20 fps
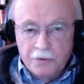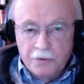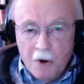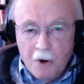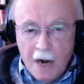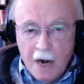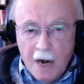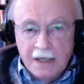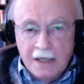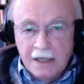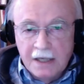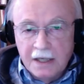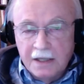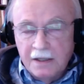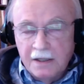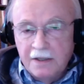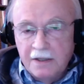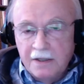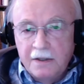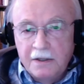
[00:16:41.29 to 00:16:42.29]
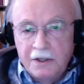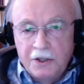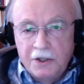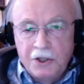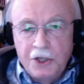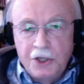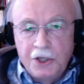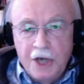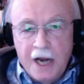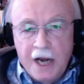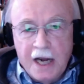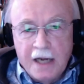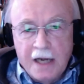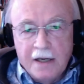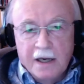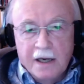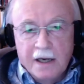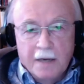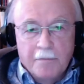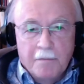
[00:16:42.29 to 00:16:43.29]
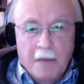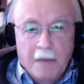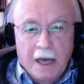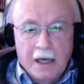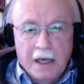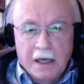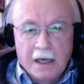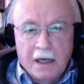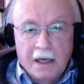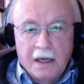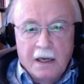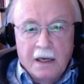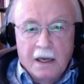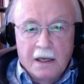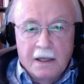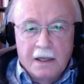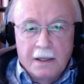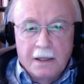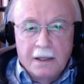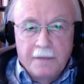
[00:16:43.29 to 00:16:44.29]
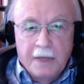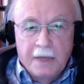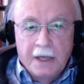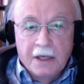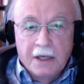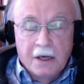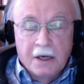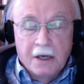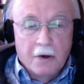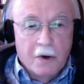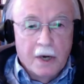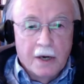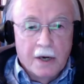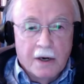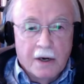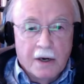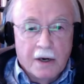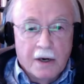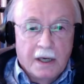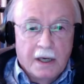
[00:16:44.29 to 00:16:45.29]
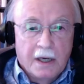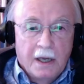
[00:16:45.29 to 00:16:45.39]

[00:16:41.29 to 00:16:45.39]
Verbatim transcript: trying to cheat and make it um, incoherent.